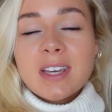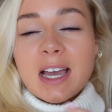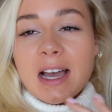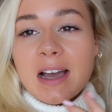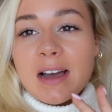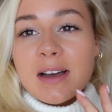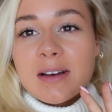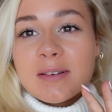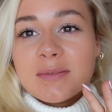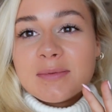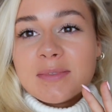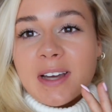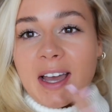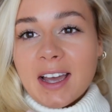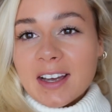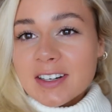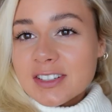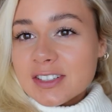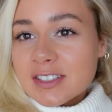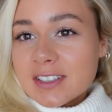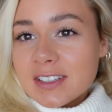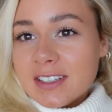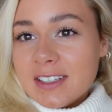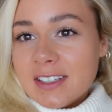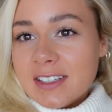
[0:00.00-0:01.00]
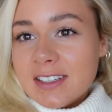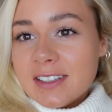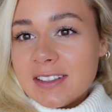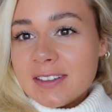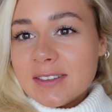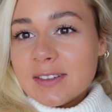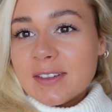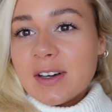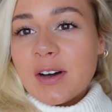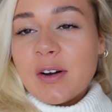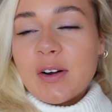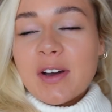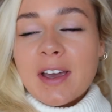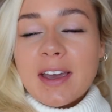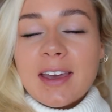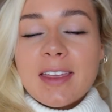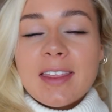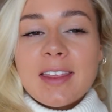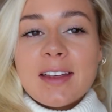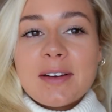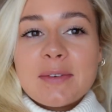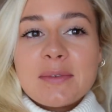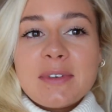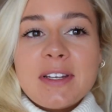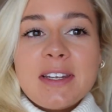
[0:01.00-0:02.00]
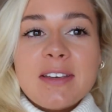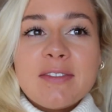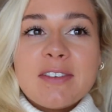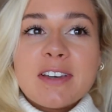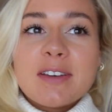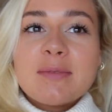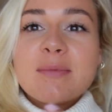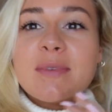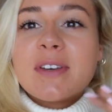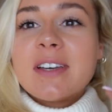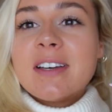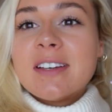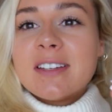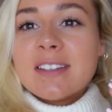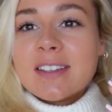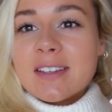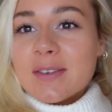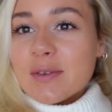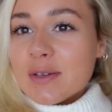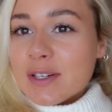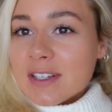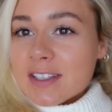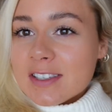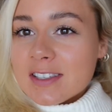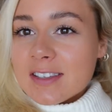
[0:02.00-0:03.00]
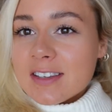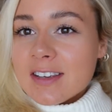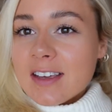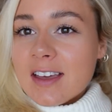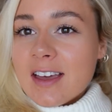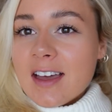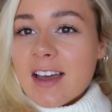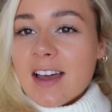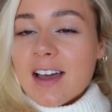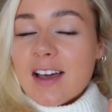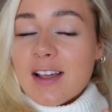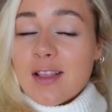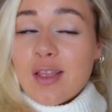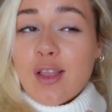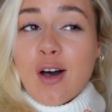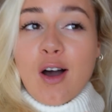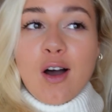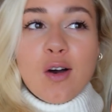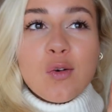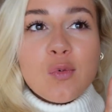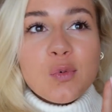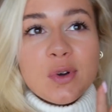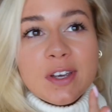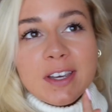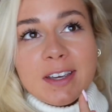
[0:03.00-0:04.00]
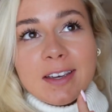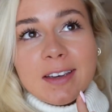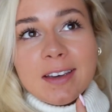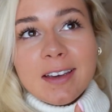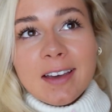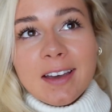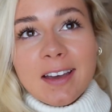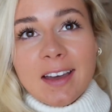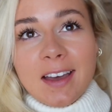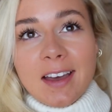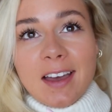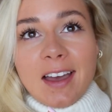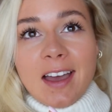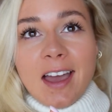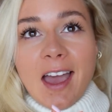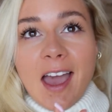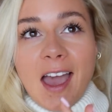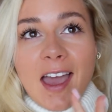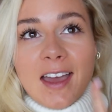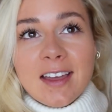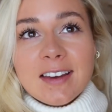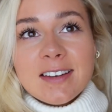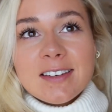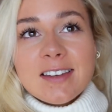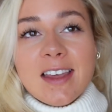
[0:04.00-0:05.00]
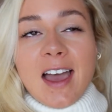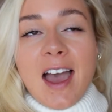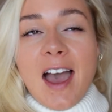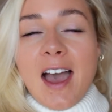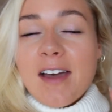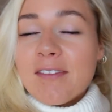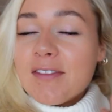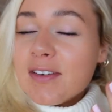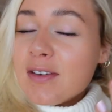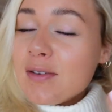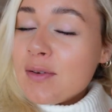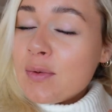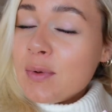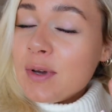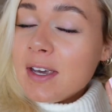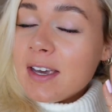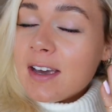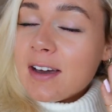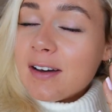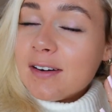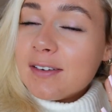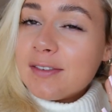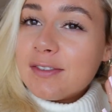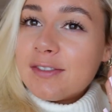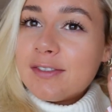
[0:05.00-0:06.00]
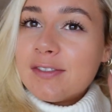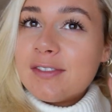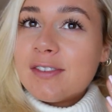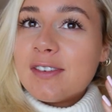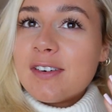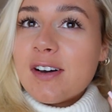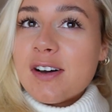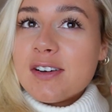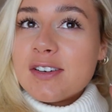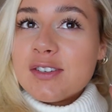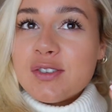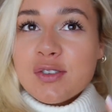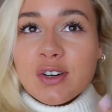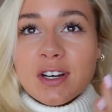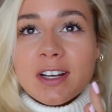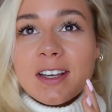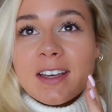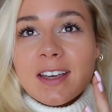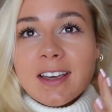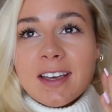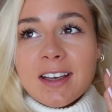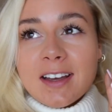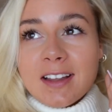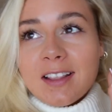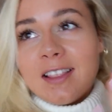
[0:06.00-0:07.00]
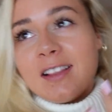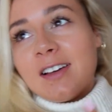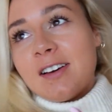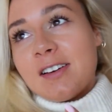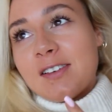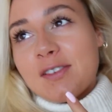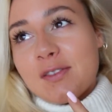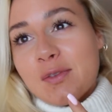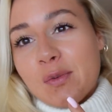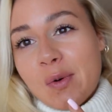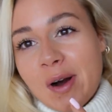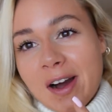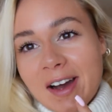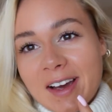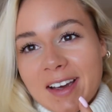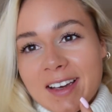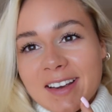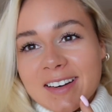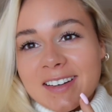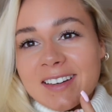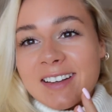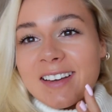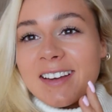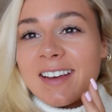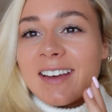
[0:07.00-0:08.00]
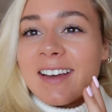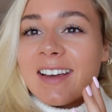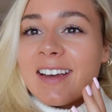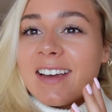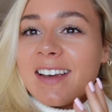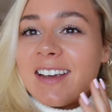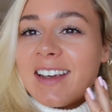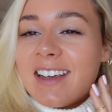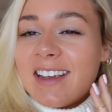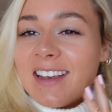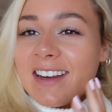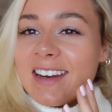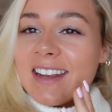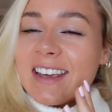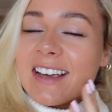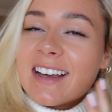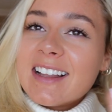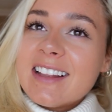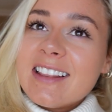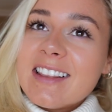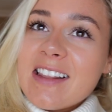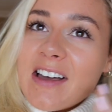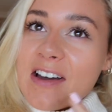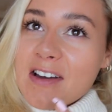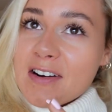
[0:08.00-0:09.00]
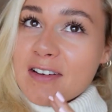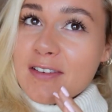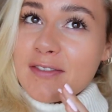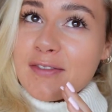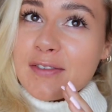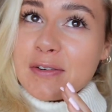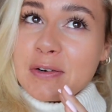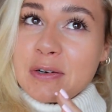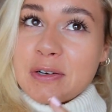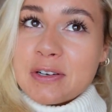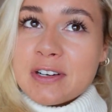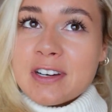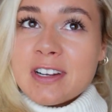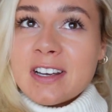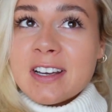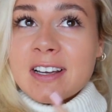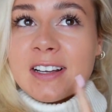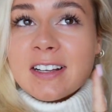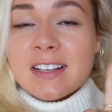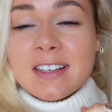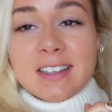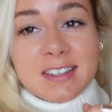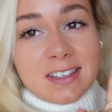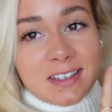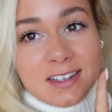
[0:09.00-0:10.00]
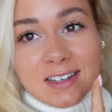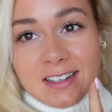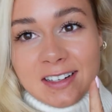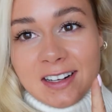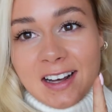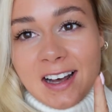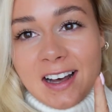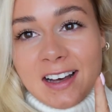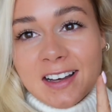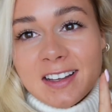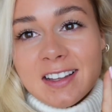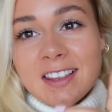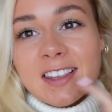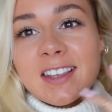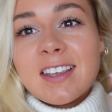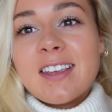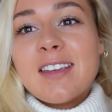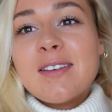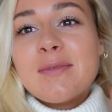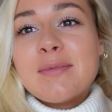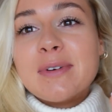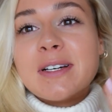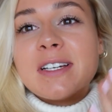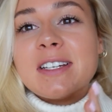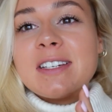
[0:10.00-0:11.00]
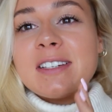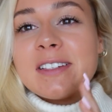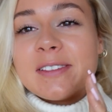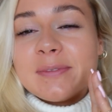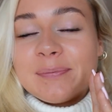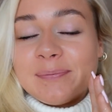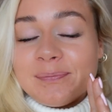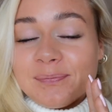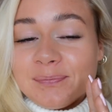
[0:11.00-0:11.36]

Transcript: Actually, okay, then I'm leaving because it was a long week and a heavy week of drinking a lot of wine, eating a lot of food, still healthy, but